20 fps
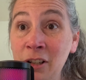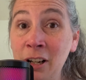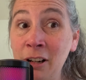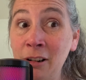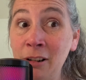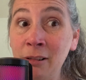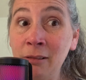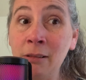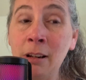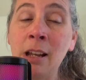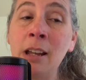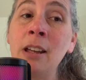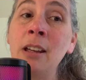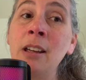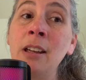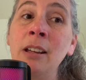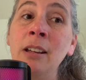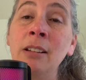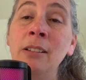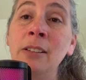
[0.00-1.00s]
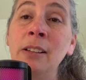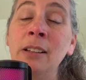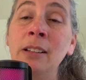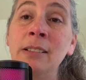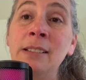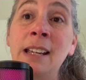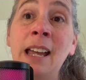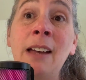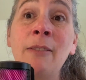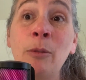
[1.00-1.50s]
year
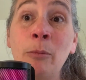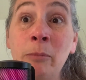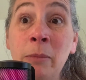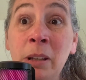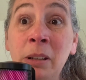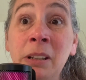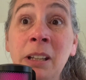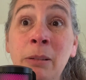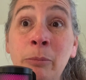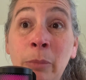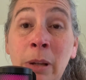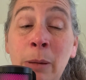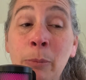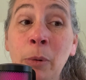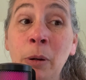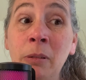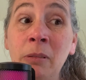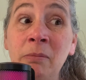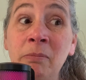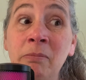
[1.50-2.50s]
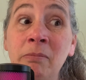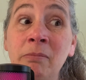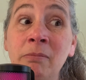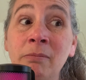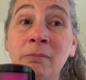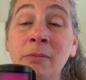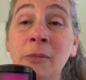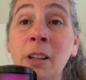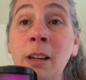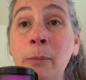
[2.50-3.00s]
to have 1 million people
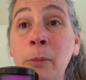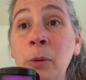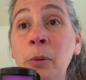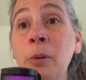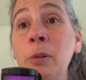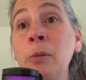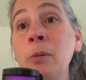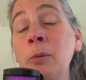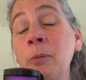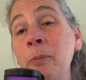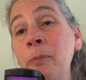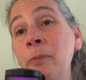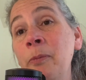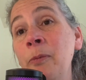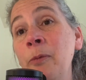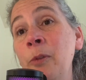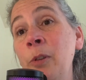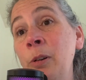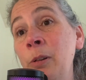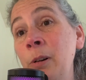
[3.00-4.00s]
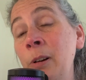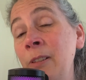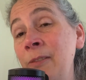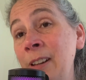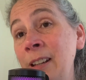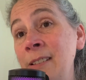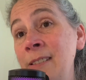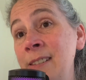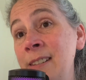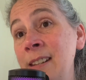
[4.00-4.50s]
come through for
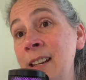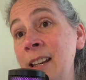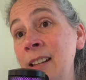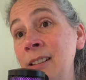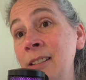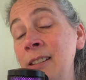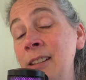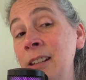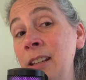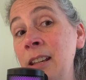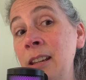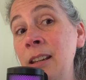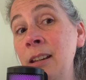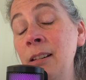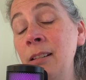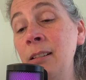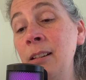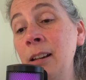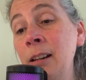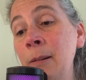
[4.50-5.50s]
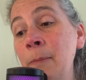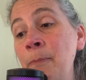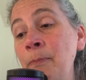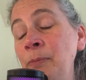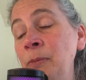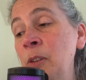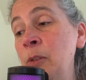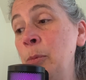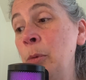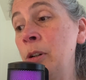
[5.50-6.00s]
events at the
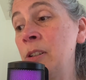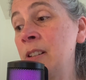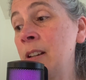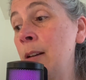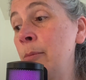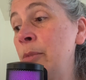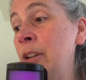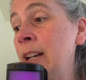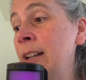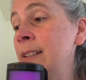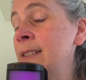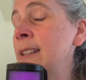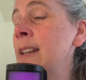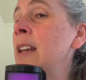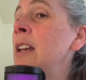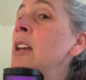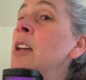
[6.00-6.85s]
sports complex,